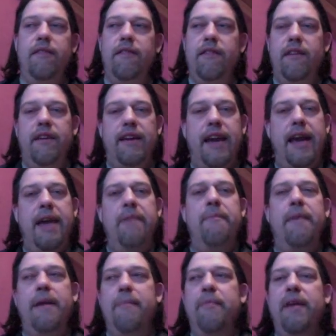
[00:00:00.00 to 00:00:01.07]
The
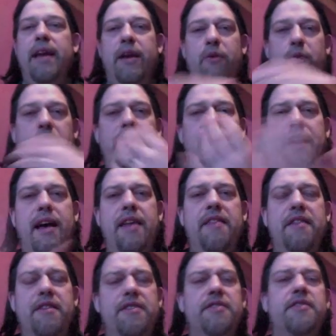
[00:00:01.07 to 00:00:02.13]
game I play with
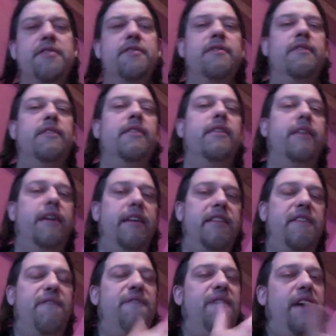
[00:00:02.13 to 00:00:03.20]
others, and
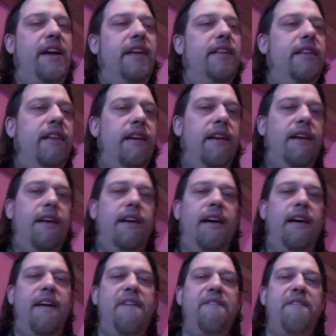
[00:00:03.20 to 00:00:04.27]
the fight
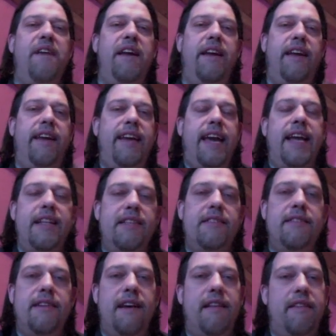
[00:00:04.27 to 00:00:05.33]
I fight
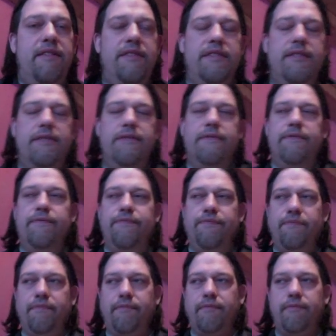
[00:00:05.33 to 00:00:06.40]
against others.
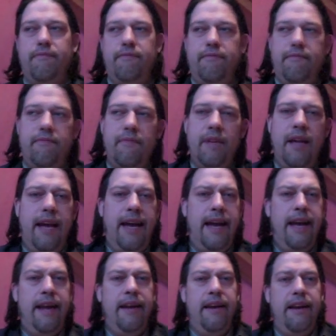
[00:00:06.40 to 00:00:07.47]

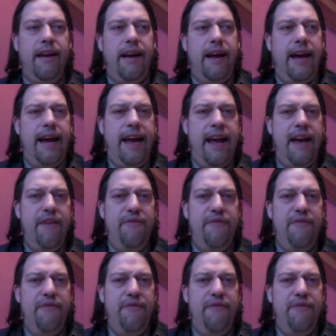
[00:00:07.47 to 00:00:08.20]
And I have